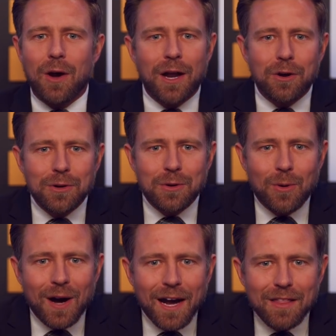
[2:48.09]
I don't know
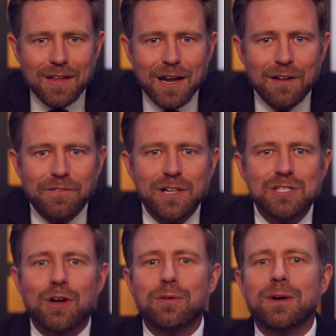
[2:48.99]
why. The NFL
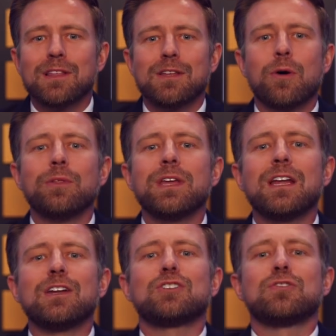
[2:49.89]
is already the only
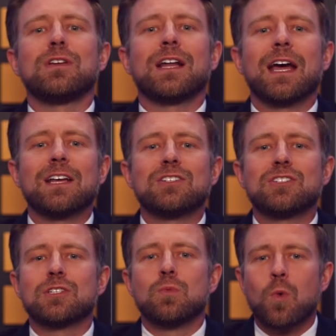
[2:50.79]
industry that has
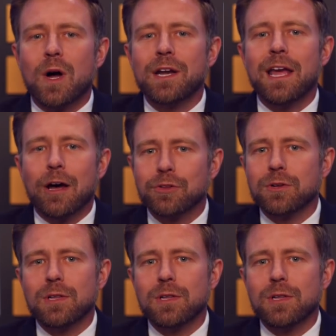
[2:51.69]
just one elderly